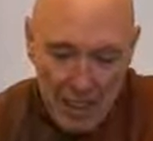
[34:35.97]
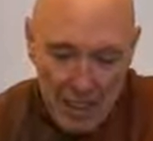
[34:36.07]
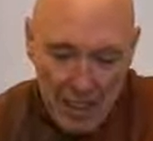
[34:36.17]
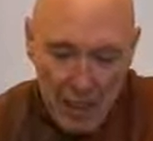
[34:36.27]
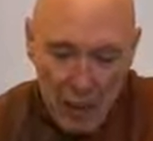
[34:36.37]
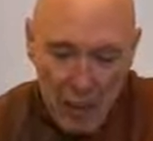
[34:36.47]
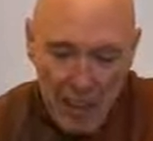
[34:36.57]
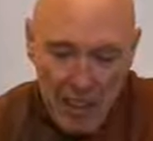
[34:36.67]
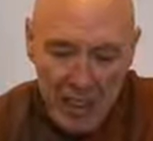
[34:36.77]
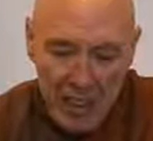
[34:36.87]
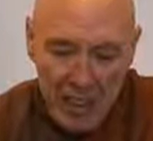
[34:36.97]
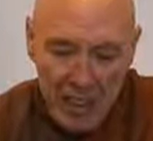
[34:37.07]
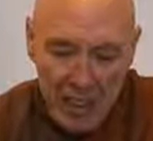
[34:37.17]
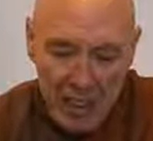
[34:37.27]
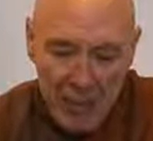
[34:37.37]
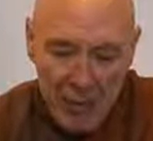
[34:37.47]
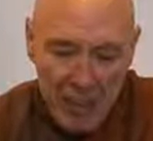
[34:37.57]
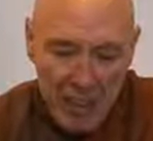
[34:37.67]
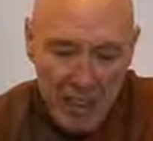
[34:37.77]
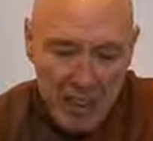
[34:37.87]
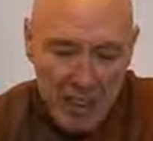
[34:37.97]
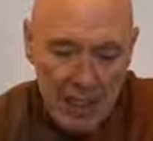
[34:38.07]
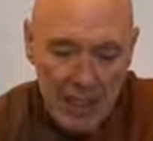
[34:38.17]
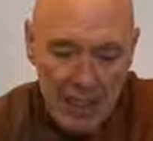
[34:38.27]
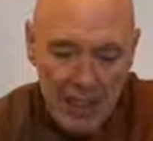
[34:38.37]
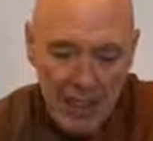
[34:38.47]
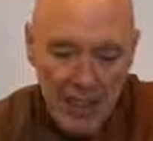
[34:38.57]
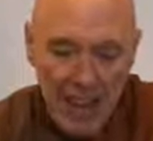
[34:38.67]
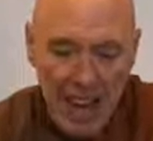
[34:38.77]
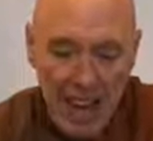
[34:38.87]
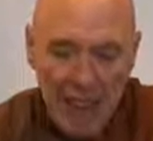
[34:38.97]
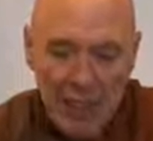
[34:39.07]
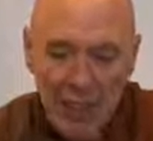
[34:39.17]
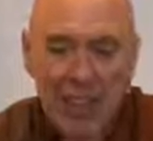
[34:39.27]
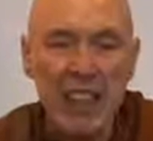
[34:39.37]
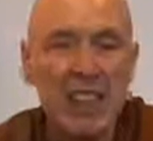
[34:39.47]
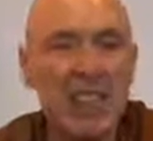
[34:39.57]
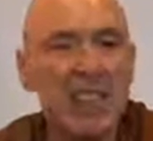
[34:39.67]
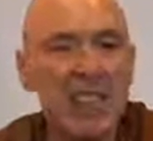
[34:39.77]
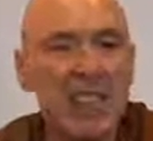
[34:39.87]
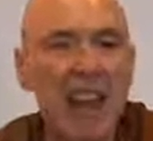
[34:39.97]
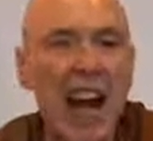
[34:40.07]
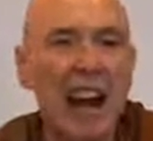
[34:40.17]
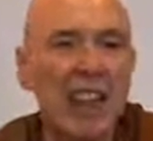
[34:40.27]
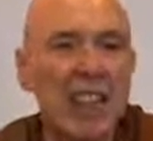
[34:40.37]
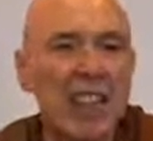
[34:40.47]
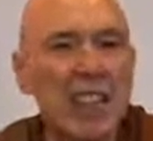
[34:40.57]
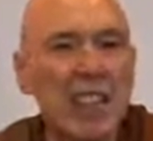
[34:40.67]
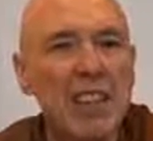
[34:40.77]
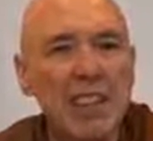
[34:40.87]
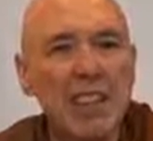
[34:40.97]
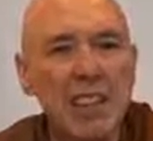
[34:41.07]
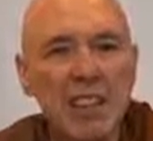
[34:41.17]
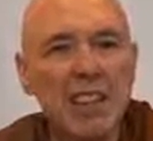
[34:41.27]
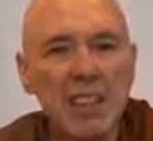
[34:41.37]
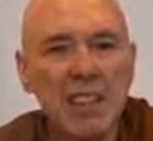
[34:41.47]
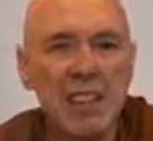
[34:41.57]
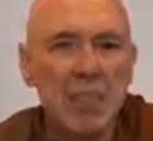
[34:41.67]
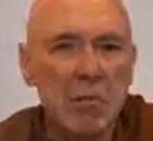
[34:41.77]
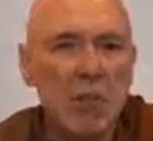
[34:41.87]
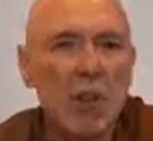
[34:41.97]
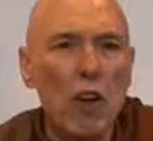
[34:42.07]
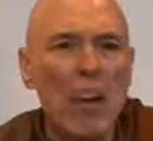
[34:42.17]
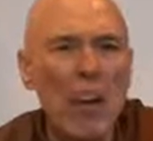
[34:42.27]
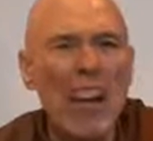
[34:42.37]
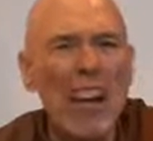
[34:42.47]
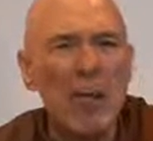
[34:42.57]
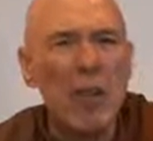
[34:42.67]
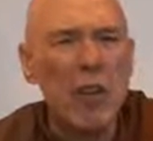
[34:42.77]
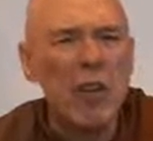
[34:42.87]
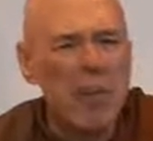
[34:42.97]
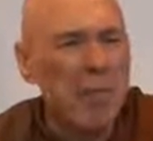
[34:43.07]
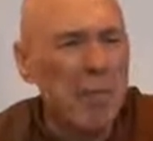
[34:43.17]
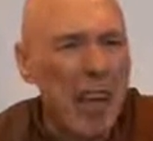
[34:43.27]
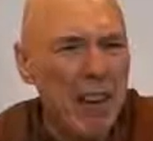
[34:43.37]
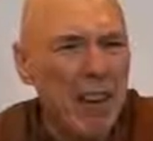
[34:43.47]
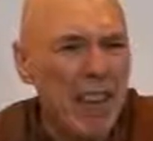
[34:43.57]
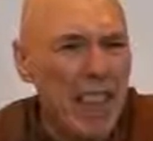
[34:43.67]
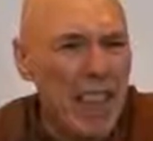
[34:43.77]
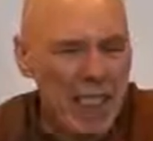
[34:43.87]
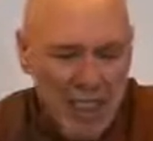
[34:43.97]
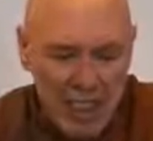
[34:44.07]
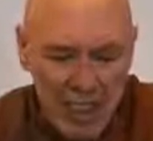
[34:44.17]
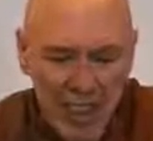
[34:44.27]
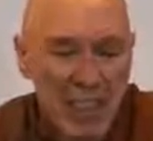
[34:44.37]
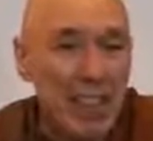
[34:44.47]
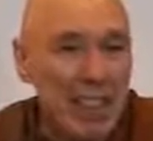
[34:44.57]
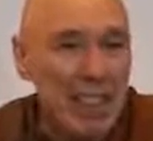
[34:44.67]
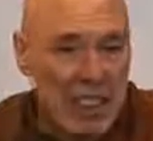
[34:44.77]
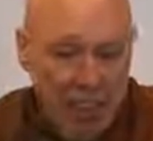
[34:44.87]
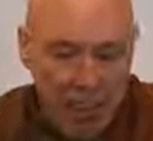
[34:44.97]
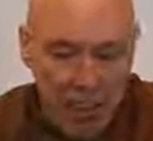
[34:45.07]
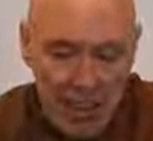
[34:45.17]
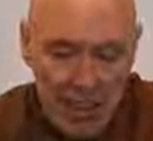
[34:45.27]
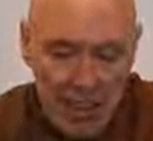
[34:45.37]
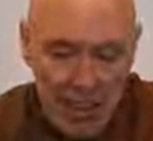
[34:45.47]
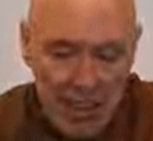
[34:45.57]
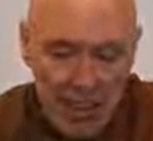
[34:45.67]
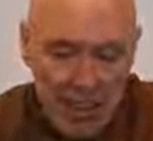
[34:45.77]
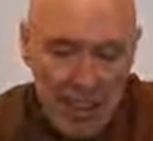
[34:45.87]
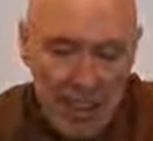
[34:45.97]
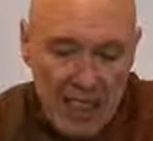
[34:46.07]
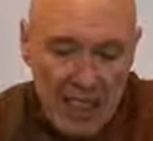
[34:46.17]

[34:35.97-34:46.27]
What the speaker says: Okay, fraudulent and deceitful, then obstinate and arrogant. We've already come across some manifestations of these characteristics.